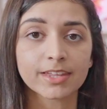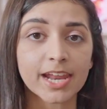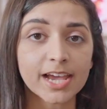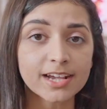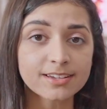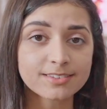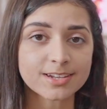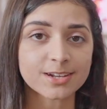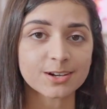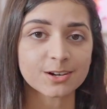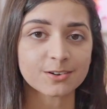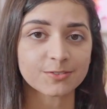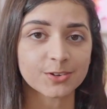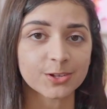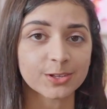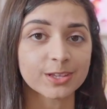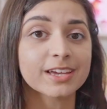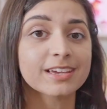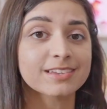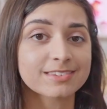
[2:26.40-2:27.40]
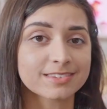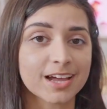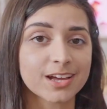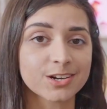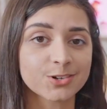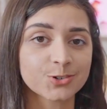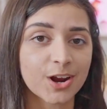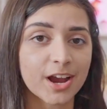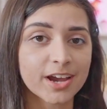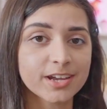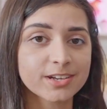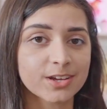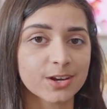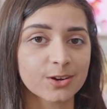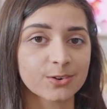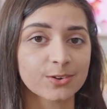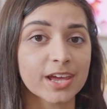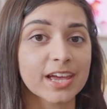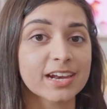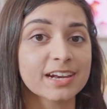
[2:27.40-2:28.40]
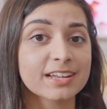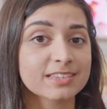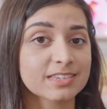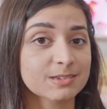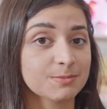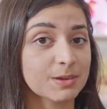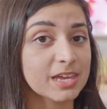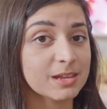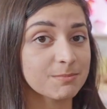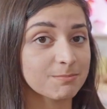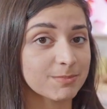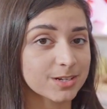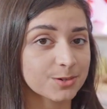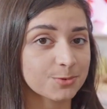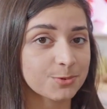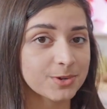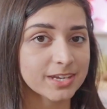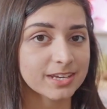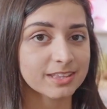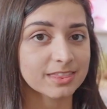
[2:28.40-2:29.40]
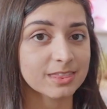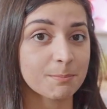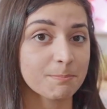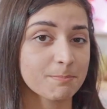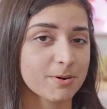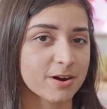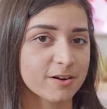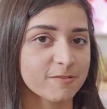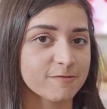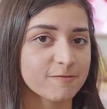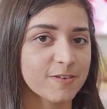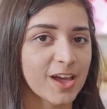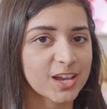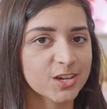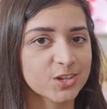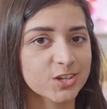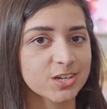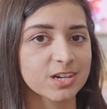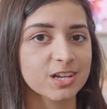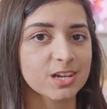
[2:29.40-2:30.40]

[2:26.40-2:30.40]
next interval is that tritone, and it's in between the perfection